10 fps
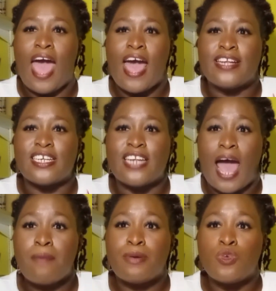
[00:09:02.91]
and
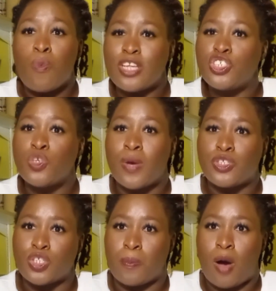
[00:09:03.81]
it happened when she
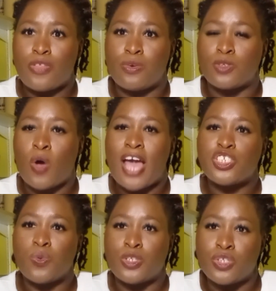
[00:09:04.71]
went to the bathroom. So
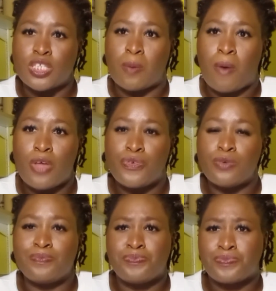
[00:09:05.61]
as she was using the
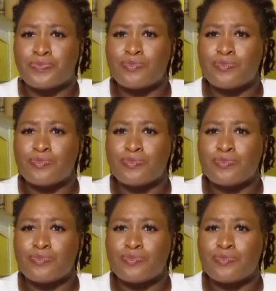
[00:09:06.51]
bathroom,